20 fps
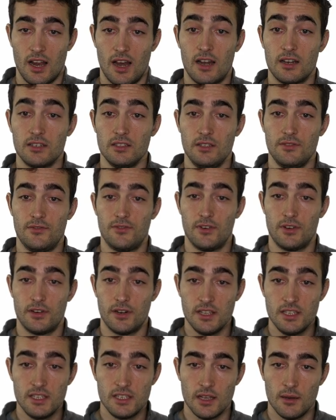are
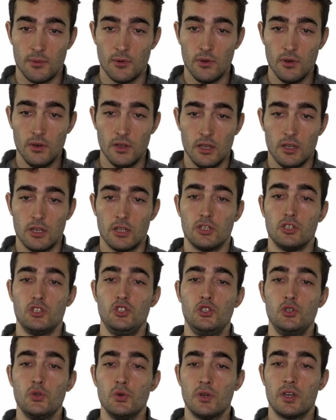differentiable,
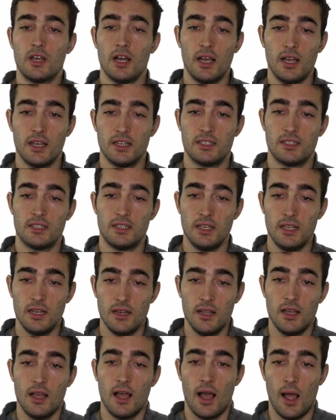you can
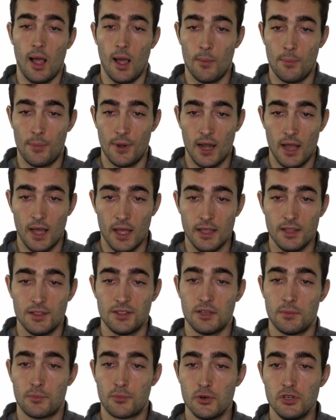still apply
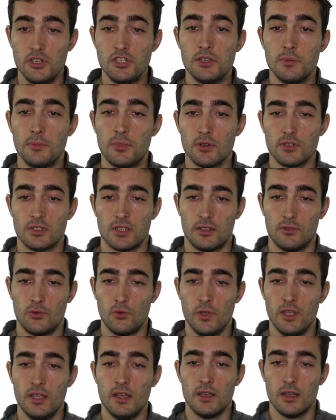the principles that
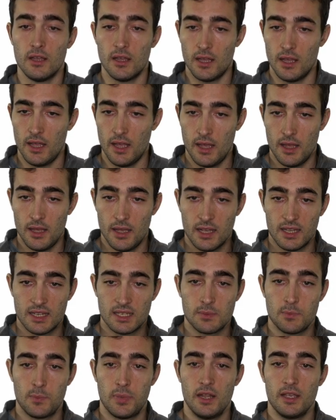we
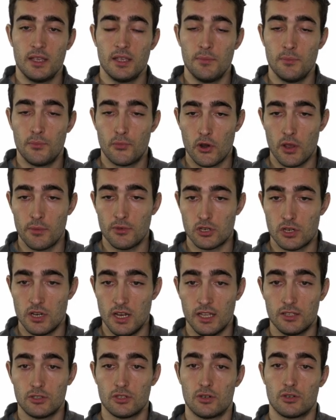explained in previous
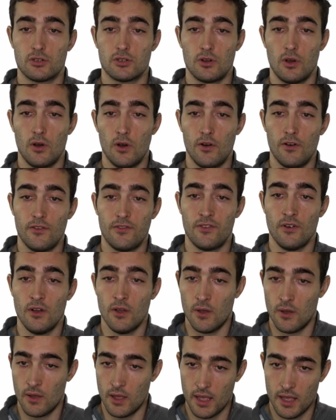lectures of
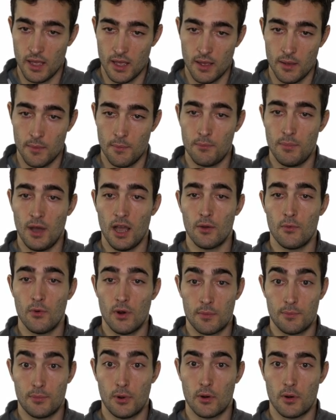
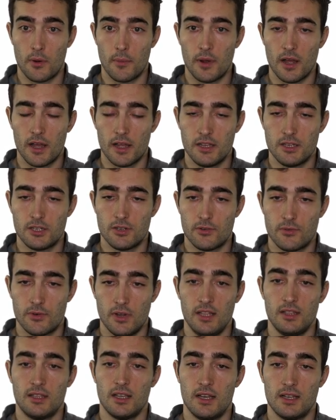backward propagation,
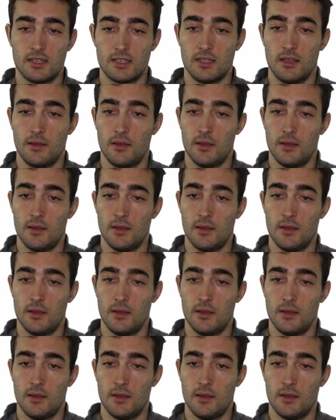right? As